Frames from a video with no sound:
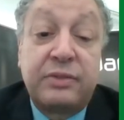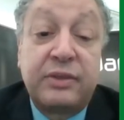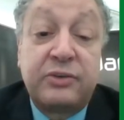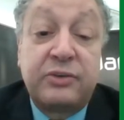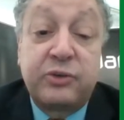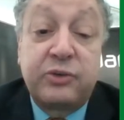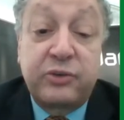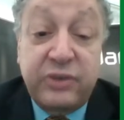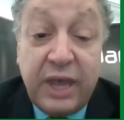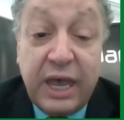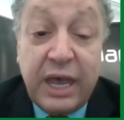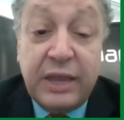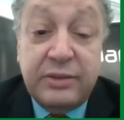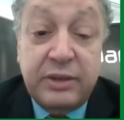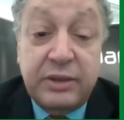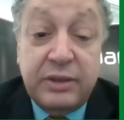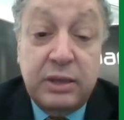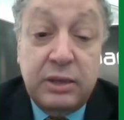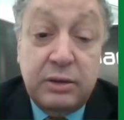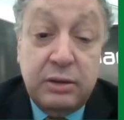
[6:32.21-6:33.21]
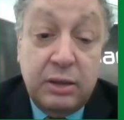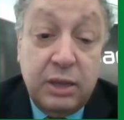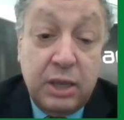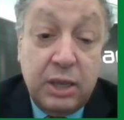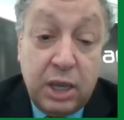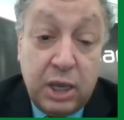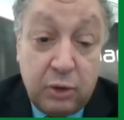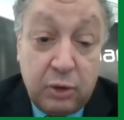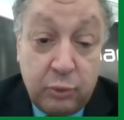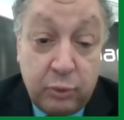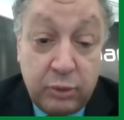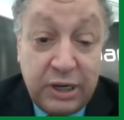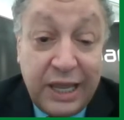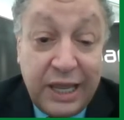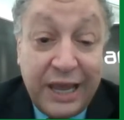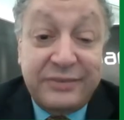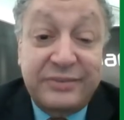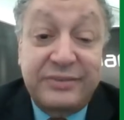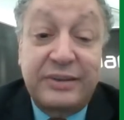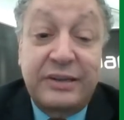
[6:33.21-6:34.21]
the society will
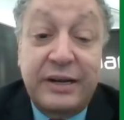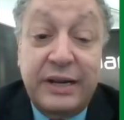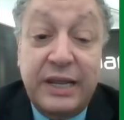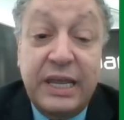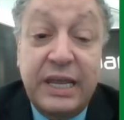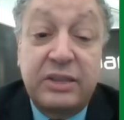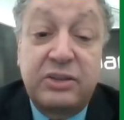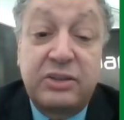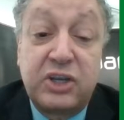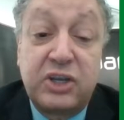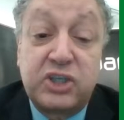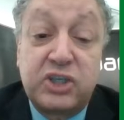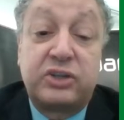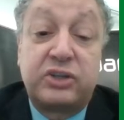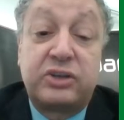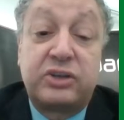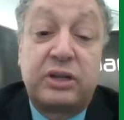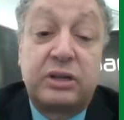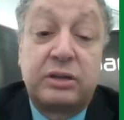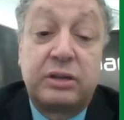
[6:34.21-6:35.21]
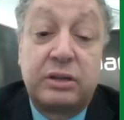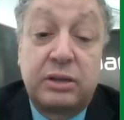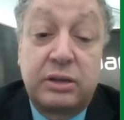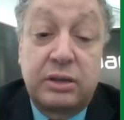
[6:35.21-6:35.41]
accelerate digital